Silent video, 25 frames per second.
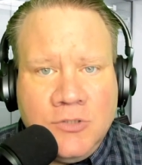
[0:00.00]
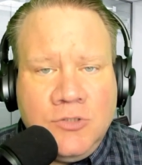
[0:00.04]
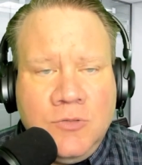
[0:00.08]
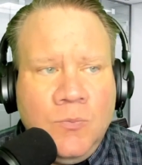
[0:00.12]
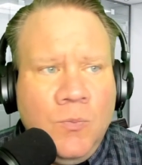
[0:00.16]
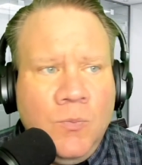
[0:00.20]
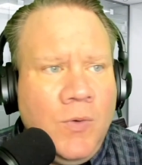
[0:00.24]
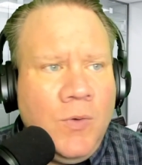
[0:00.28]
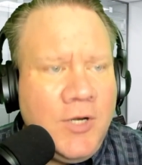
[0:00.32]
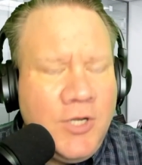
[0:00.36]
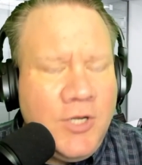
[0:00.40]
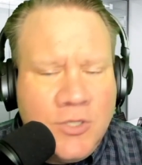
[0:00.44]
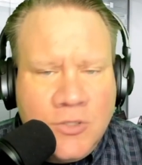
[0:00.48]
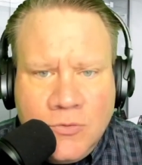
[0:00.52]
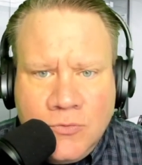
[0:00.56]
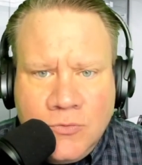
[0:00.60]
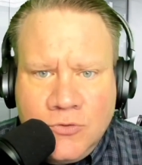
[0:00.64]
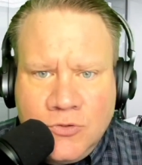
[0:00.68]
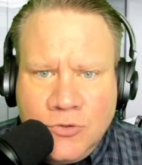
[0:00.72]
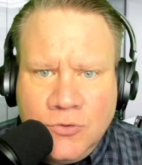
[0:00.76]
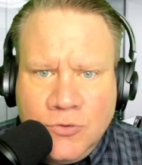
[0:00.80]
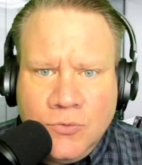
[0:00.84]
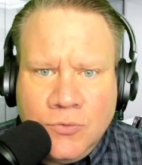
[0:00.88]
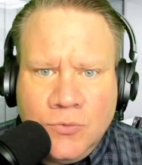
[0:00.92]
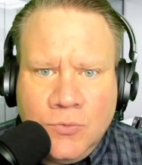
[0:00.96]
What do you
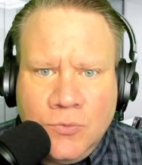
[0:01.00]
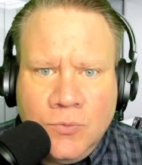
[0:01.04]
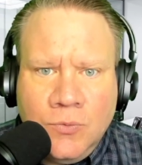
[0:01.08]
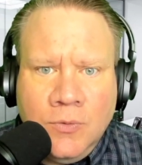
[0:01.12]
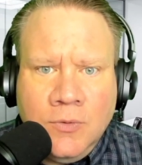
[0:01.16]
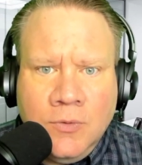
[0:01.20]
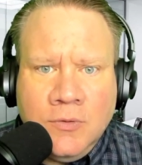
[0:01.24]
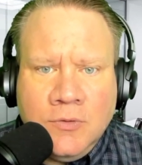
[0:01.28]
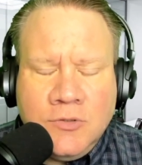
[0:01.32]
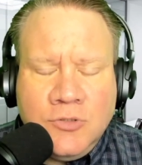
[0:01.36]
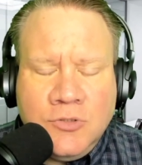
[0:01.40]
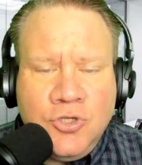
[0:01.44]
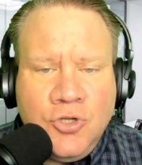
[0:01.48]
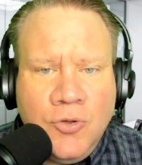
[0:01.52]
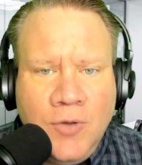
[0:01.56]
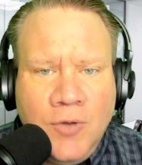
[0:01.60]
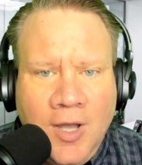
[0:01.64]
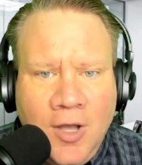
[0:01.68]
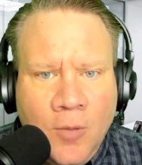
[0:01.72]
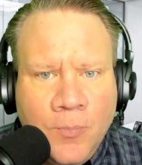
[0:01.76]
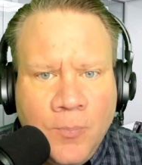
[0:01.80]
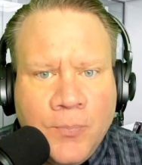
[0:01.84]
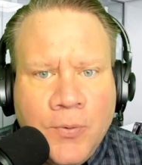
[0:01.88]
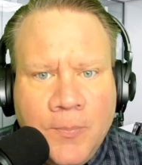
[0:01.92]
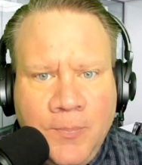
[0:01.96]
do to
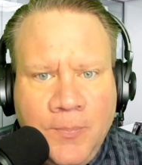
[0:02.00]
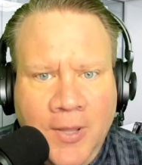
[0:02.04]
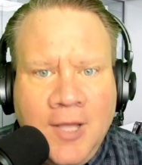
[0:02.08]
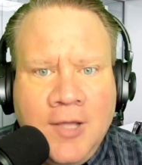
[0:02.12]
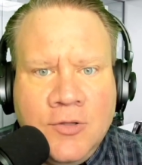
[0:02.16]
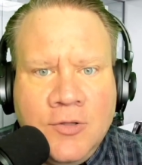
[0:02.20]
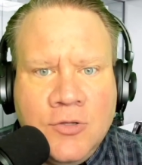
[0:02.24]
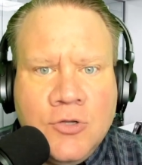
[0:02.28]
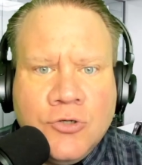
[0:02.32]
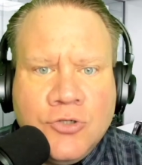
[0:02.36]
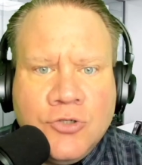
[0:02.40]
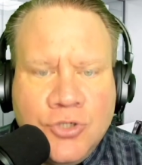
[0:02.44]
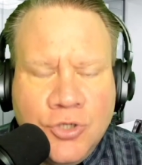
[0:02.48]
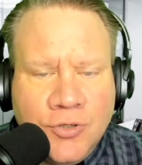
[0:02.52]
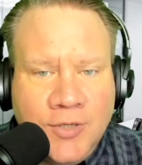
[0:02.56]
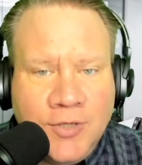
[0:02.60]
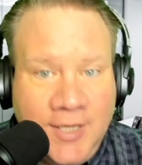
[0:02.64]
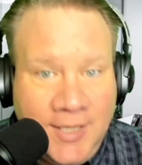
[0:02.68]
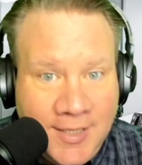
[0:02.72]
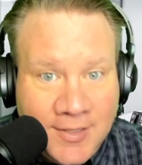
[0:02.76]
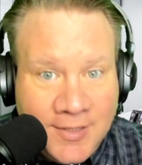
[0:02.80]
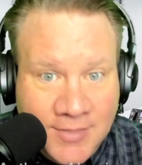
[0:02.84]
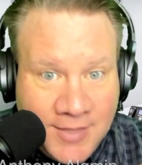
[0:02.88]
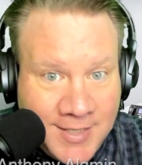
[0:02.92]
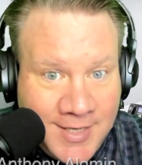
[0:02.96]
help propel your journey
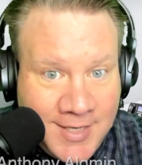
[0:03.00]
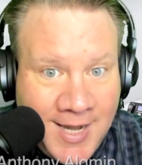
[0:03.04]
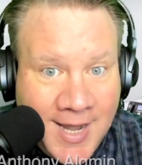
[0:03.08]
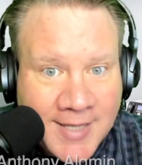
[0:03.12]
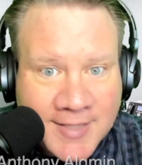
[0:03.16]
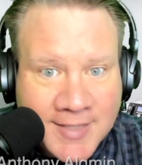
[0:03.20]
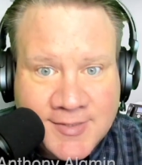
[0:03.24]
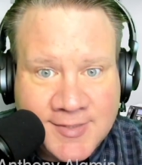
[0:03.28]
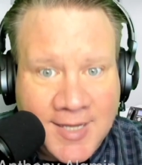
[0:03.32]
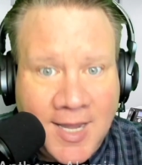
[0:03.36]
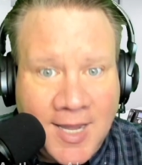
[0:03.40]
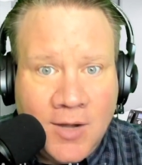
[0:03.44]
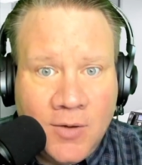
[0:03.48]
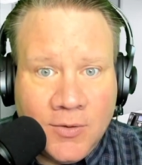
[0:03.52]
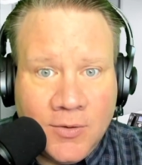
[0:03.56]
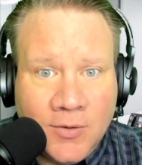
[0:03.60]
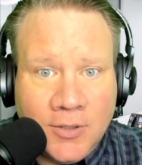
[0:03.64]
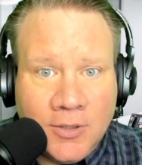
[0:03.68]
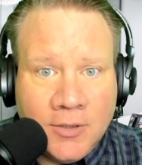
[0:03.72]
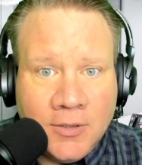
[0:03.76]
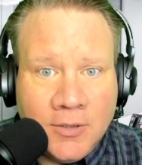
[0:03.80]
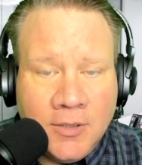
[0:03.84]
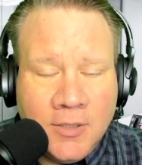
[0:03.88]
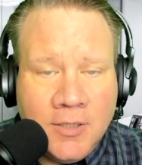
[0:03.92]
in the next hour